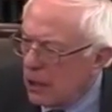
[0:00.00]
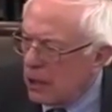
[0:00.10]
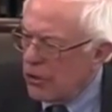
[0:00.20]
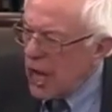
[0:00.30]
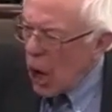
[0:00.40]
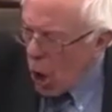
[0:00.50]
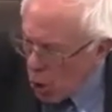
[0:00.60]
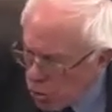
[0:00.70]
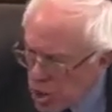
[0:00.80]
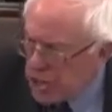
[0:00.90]
that
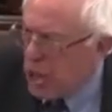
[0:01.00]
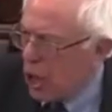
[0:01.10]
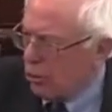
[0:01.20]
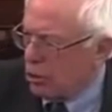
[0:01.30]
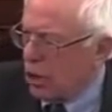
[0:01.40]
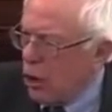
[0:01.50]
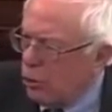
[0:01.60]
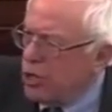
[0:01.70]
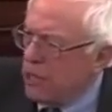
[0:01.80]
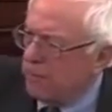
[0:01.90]

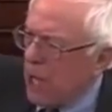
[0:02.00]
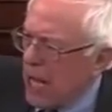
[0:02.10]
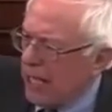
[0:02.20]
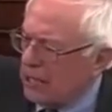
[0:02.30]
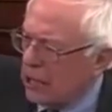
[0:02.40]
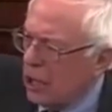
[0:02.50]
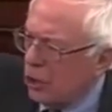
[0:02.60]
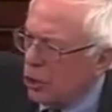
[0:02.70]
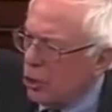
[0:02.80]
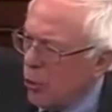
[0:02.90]
only applies
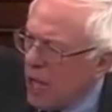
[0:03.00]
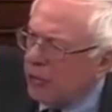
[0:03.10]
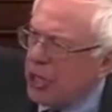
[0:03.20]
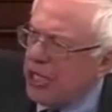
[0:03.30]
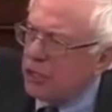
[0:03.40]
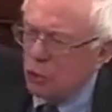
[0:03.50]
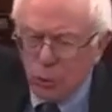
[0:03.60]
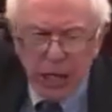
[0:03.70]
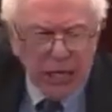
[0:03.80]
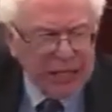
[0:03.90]
to the wealthiest
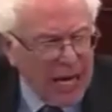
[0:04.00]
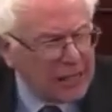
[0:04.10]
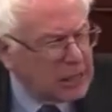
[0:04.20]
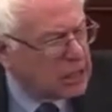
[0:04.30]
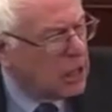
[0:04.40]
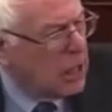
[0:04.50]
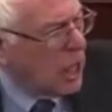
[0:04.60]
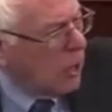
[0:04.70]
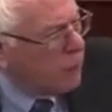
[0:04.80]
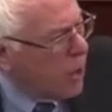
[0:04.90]

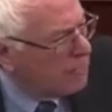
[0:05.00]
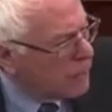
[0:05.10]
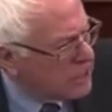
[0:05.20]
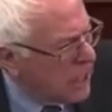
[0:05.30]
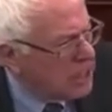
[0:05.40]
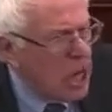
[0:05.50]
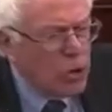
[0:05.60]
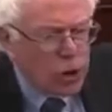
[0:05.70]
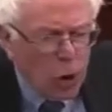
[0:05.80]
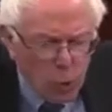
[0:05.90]

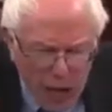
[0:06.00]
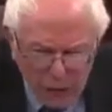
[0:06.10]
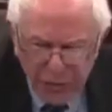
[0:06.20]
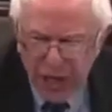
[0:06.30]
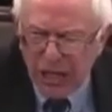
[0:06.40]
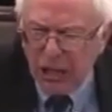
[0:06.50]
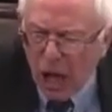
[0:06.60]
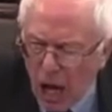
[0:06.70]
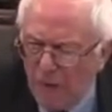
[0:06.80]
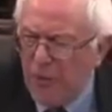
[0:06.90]
0.3%, the wealthiest
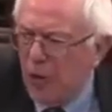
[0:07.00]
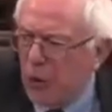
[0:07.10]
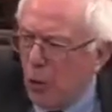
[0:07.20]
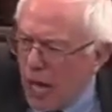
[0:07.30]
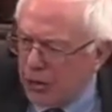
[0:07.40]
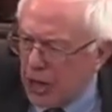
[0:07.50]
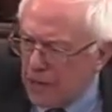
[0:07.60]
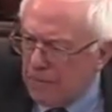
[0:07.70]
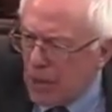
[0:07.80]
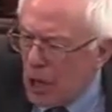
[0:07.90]
of the wealthy.
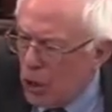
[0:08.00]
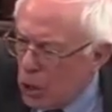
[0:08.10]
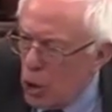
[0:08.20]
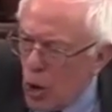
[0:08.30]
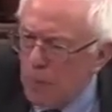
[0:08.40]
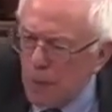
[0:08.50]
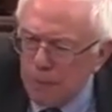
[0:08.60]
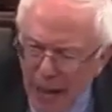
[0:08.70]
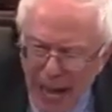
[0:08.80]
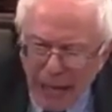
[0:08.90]
You are
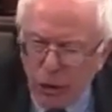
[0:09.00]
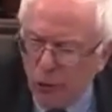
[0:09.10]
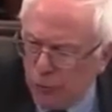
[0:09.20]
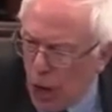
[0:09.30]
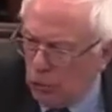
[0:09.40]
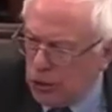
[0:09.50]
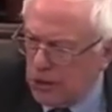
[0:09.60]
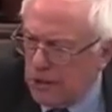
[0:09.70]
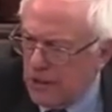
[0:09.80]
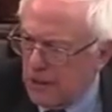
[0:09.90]
prepared to vote,
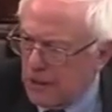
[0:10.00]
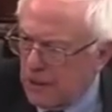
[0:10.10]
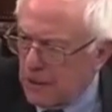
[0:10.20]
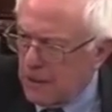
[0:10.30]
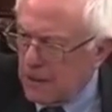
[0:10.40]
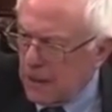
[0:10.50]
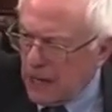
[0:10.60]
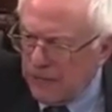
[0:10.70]
and